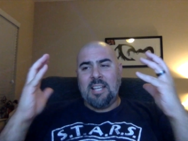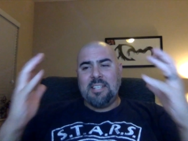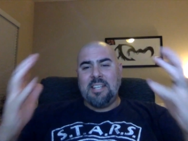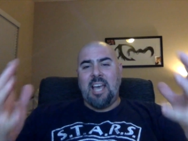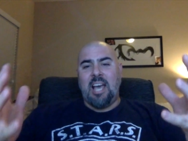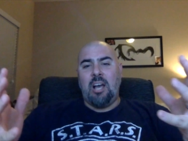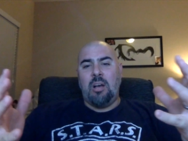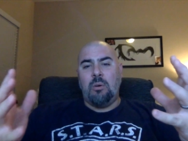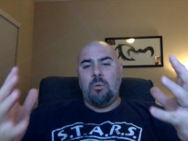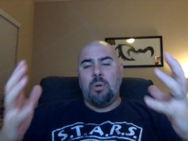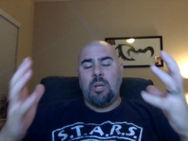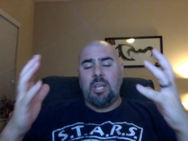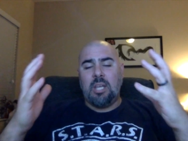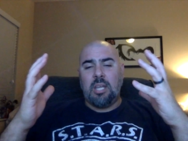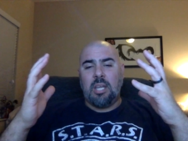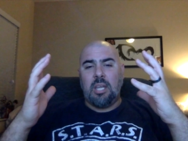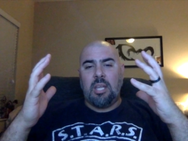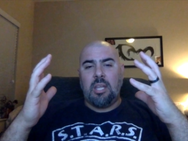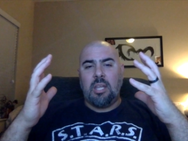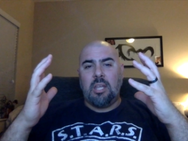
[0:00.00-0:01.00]
Now,
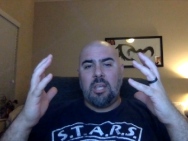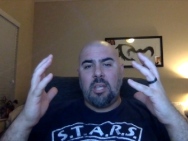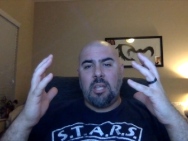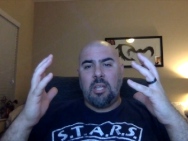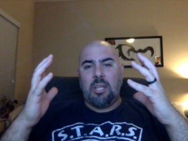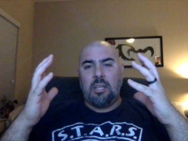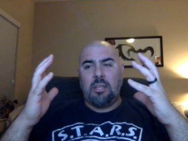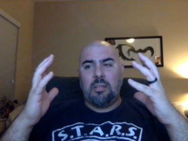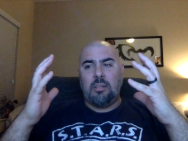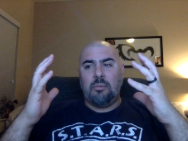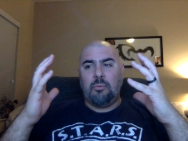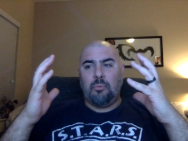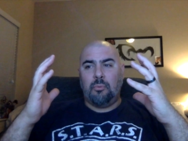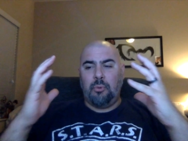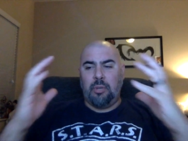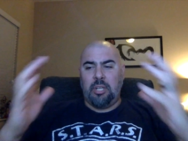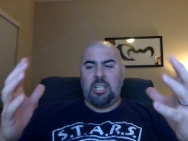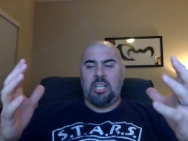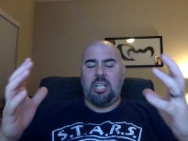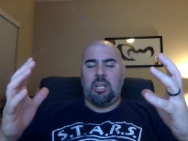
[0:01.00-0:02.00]

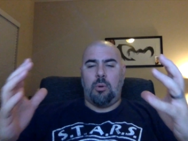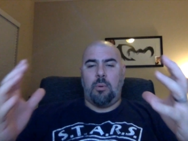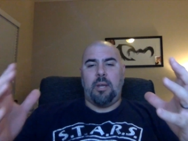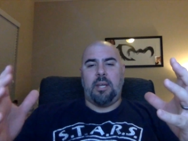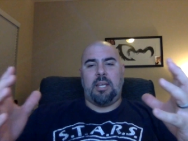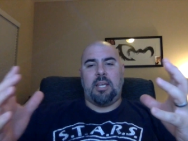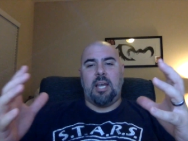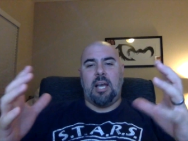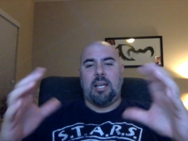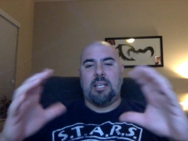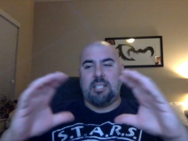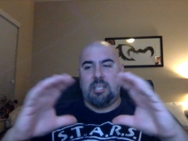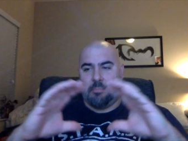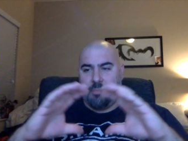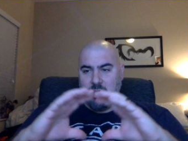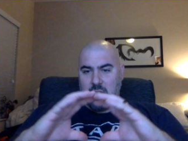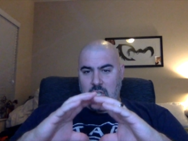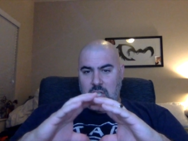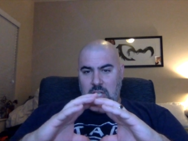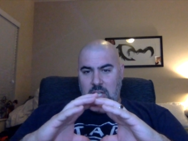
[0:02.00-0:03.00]
really quick, guys, I'm
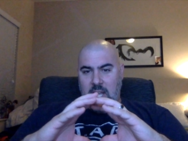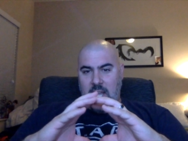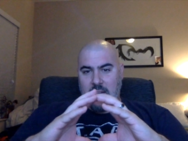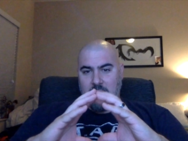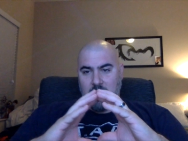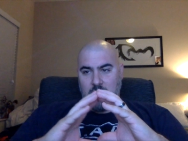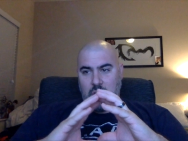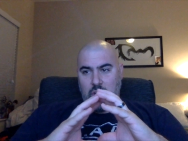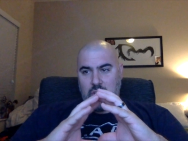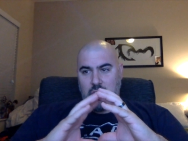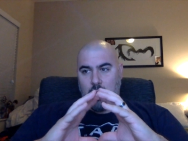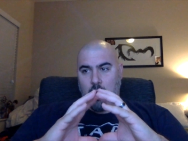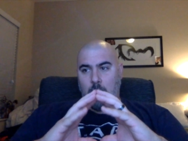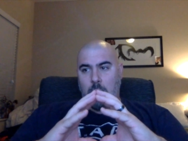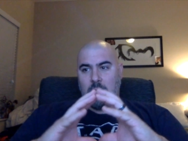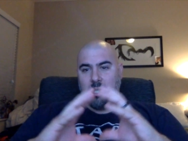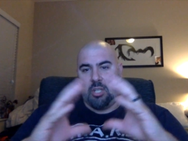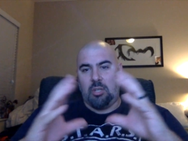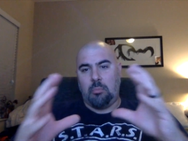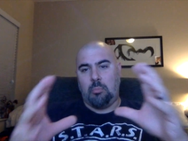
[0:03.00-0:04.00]
just going to kind of just
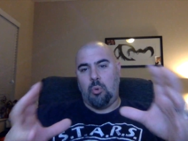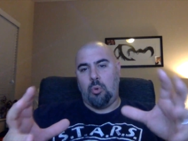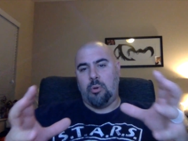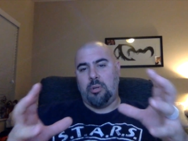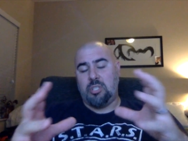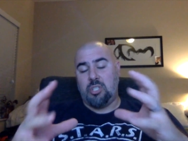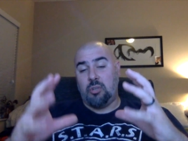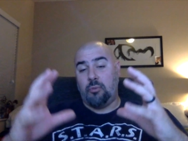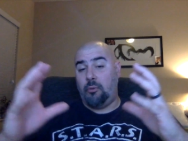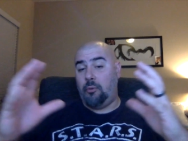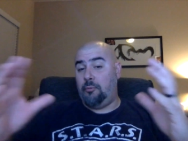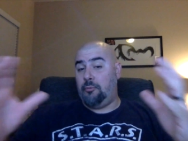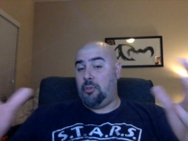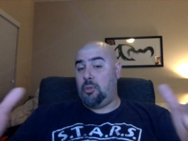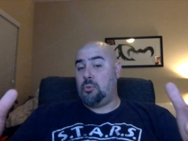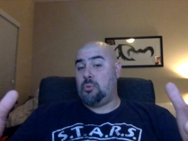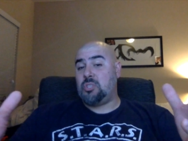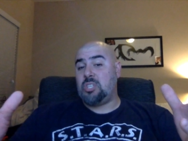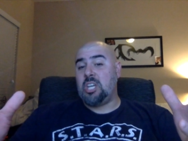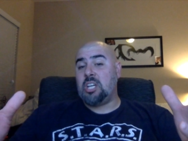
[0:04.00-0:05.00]
go a little more into
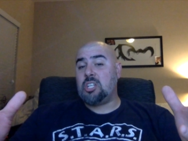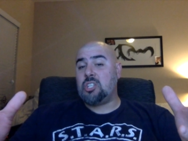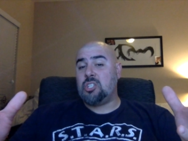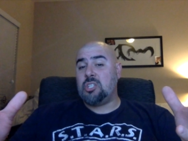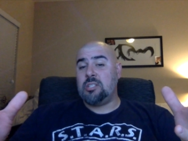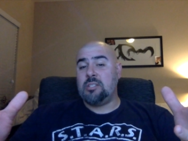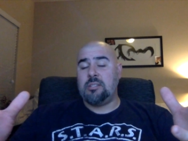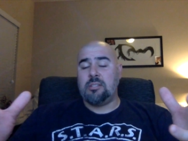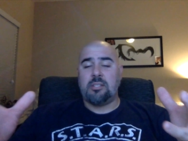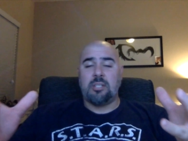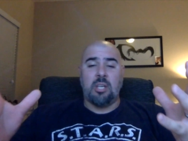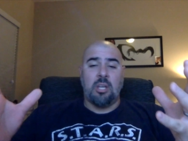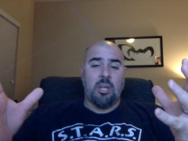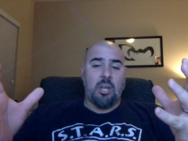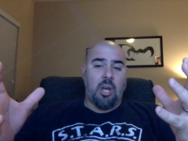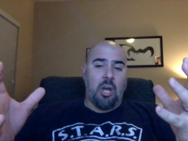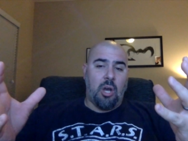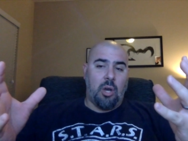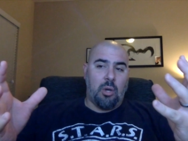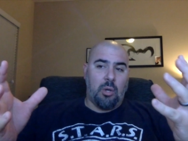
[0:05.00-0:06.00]
review sections,
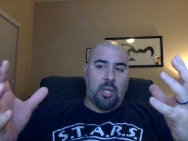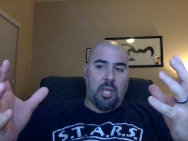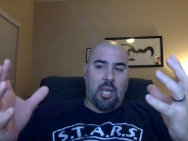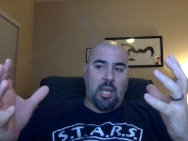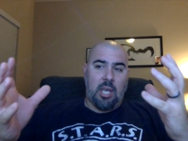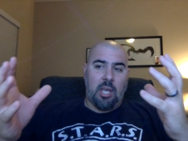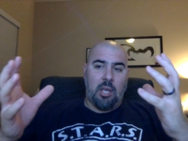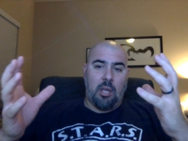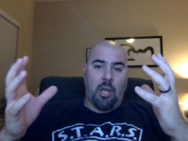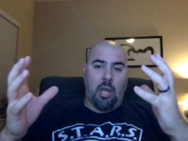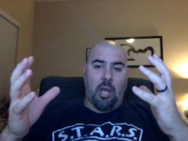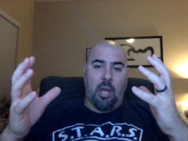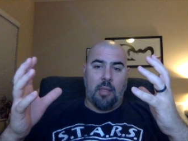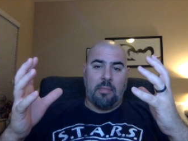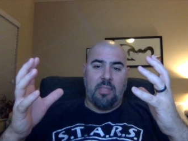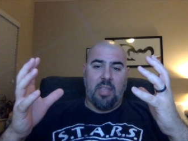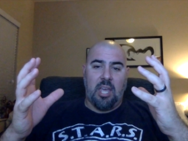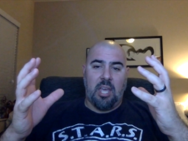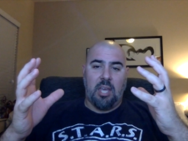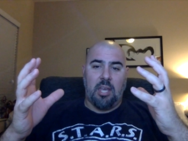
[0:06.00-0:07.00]
okay?
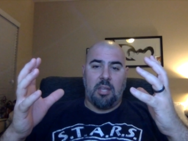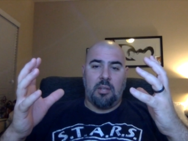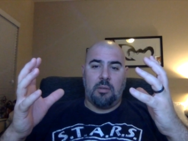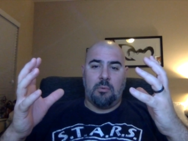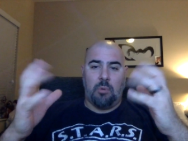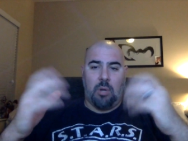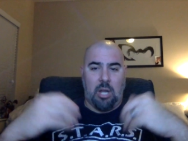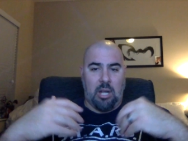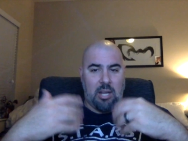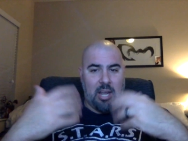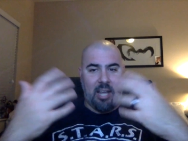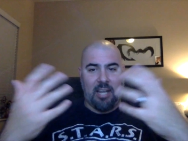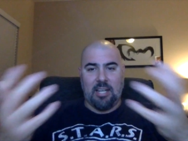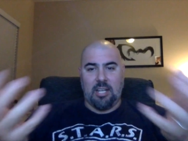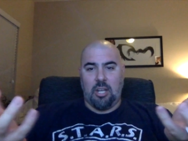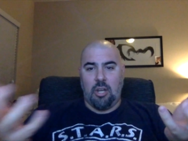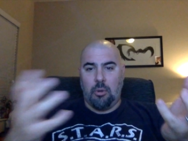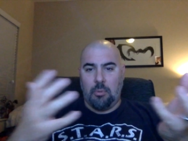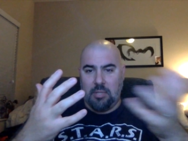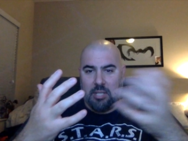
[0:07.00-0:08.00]
And then I'll kind
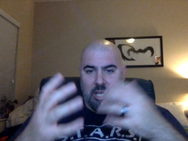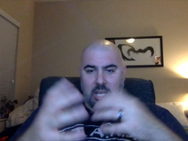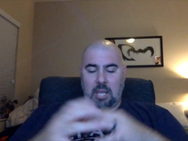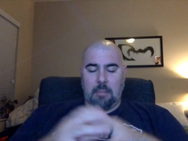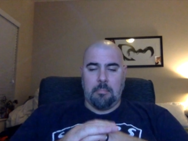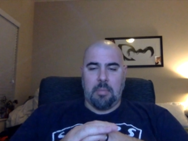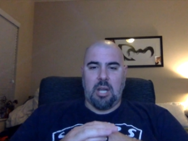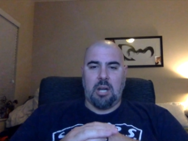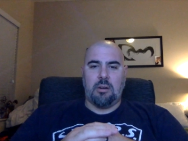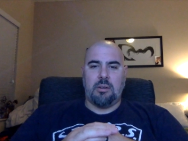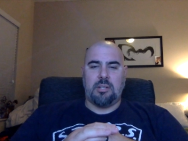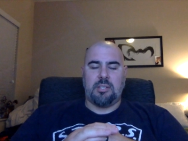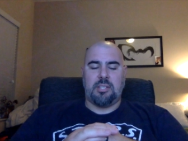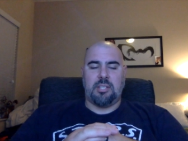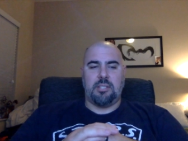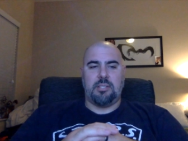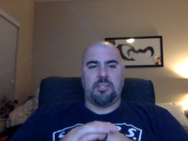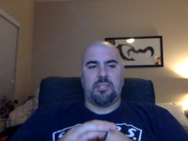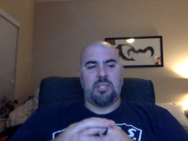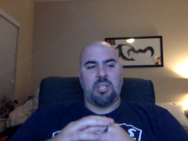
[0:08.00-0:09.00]
of go into
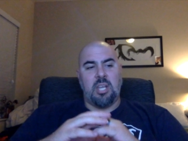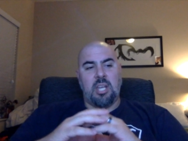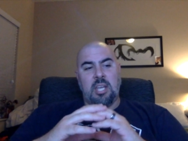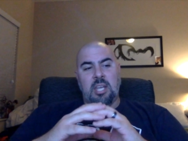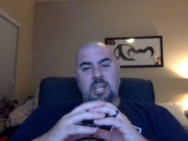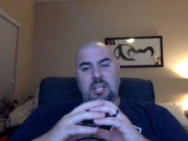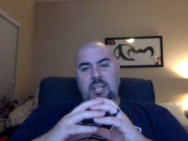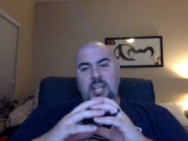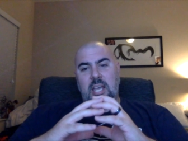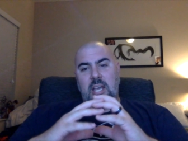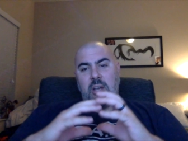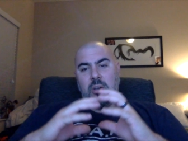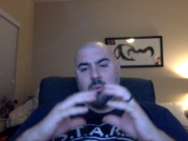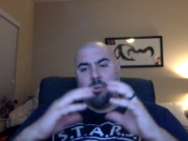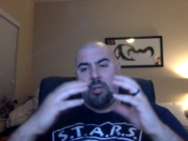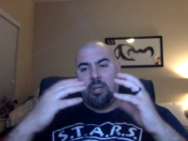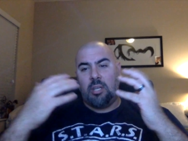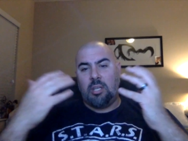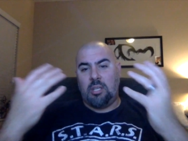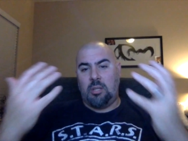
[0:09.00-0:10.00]
comparisons.
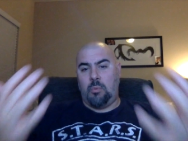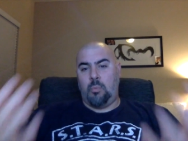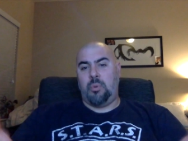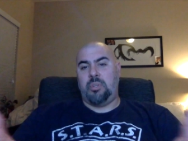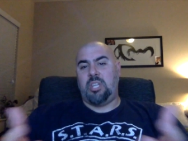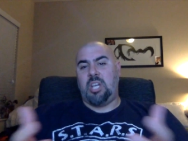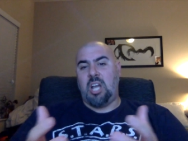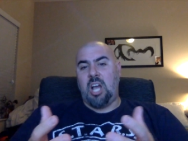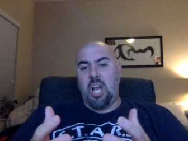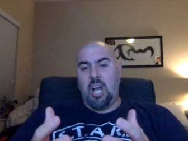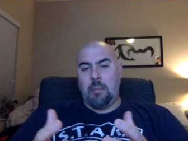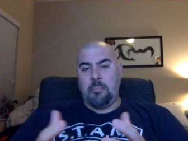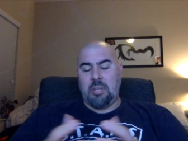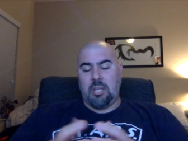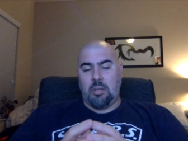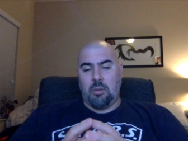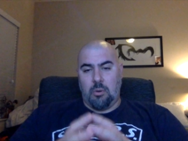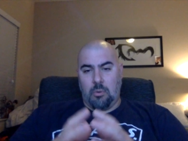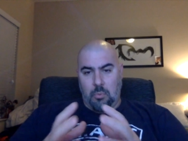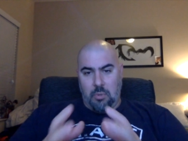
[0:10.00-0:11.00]
Now, with the
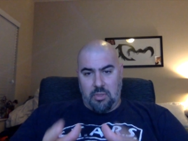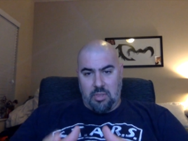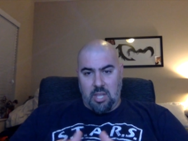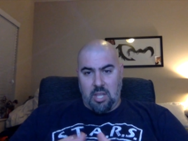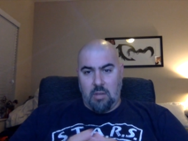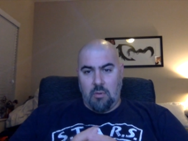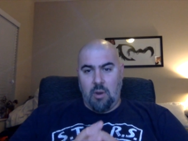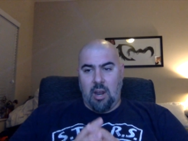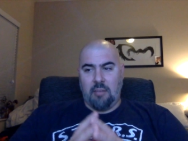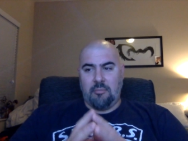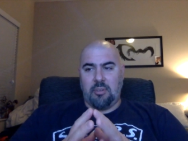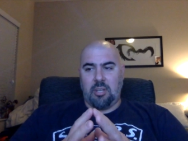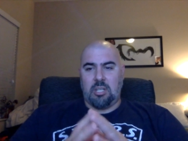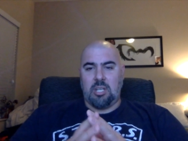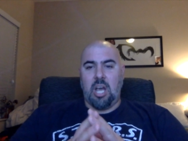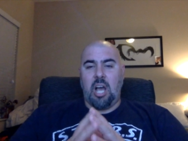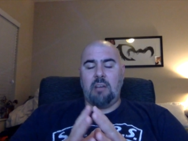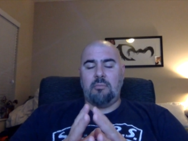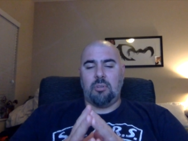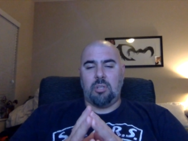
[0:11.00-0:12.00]
comic, or with the
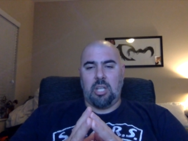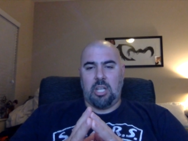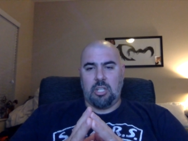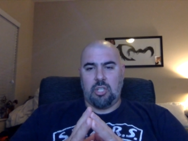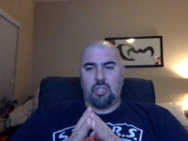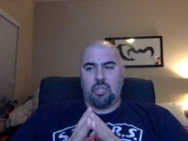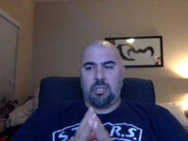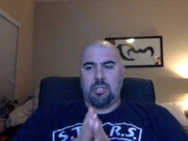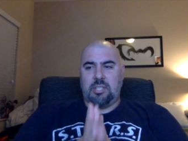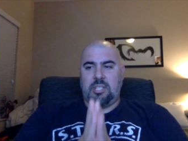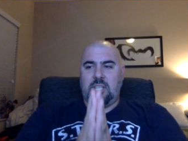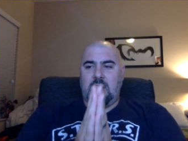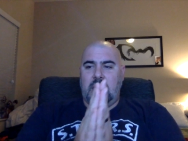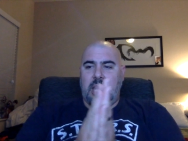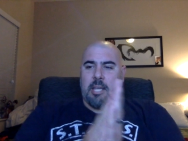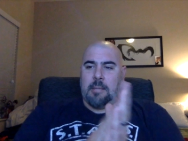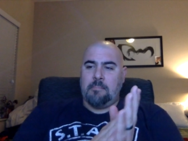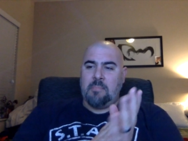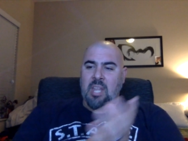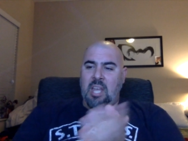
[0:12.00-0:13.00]
graphic novel, I should
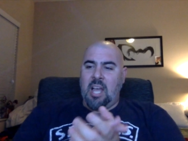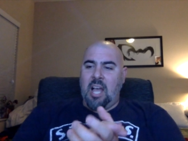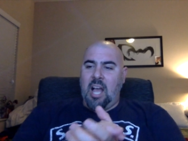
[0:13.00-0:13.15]
say,